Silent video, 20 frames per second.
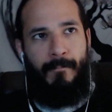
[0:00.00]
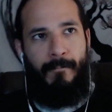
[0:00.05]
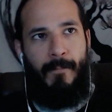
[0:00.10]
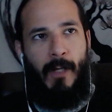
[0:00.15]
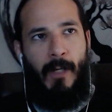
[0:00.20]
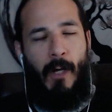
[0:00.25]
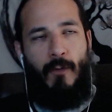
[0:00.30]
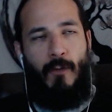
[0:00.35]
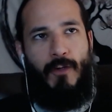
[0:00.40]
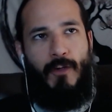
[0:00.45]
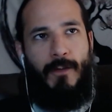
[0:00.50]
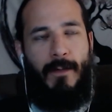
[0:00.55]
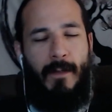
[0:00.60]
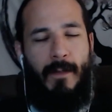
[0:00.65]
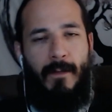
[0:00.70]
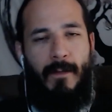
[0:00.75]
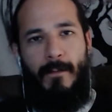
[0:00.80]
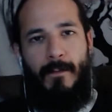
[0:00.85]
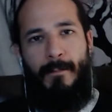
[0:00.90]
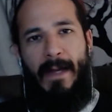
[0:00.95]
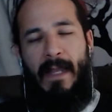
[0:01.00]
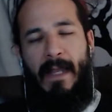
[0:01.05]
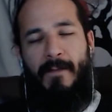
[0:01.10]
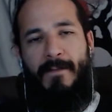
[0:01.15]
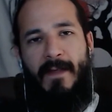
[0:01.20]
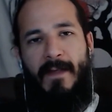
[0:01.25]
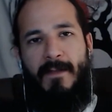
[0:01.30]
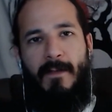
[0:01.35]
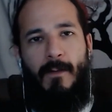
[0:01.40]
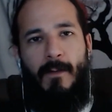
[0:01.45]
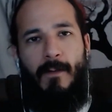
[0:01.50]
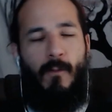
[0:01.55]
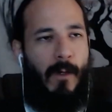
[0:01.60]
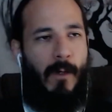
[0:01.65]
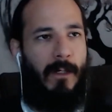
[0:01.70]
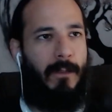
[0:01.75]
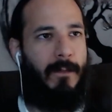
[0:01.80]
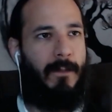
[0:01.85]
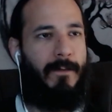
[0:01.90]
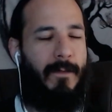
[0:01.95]
consciousness manifesting
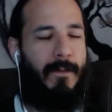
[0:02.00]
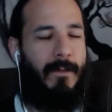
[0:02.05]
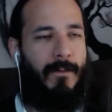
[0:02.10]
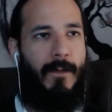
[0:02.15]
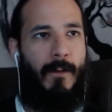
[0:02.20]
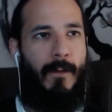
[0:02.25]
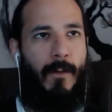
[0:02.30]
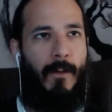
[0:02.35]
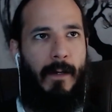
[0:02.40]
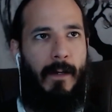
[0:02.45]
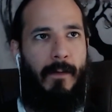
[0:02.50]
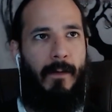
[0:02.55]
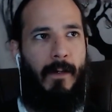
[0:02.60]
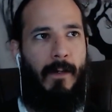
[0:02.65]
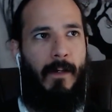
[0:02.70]
worlds and so on.